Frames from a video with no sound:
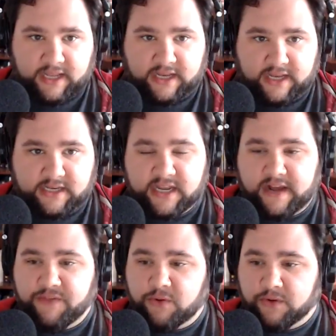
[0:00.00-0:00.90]
like to have
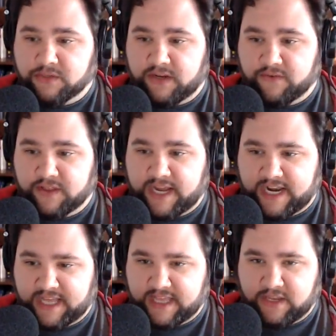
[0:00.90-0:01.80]
the course ready for that.
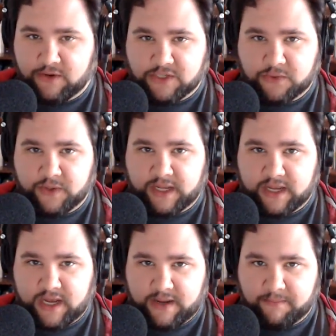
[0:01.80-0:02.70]
And I think you're
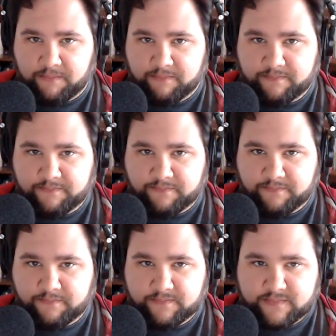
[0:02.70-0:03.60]
doing
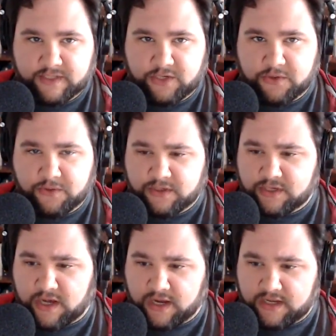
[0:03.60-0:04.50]
Guten
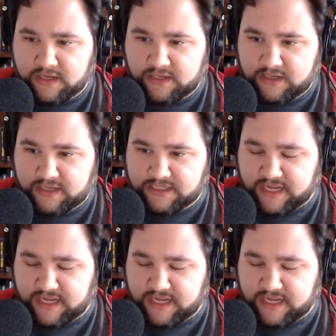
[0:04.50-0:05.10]
Talk. Is